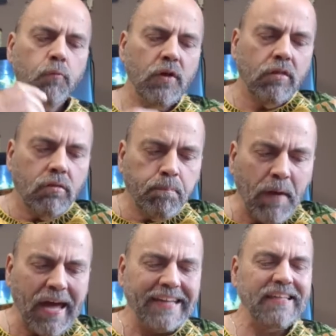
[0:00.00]

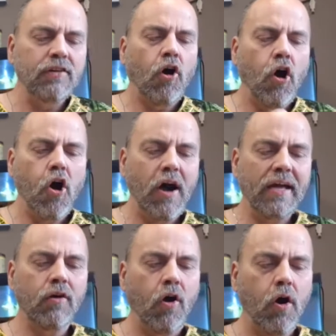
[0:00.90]
respect and awe
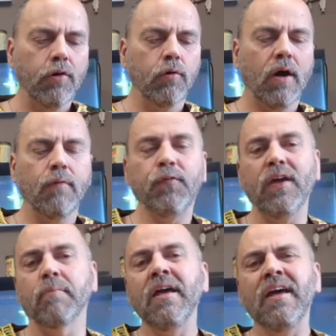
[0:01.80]
and honor of him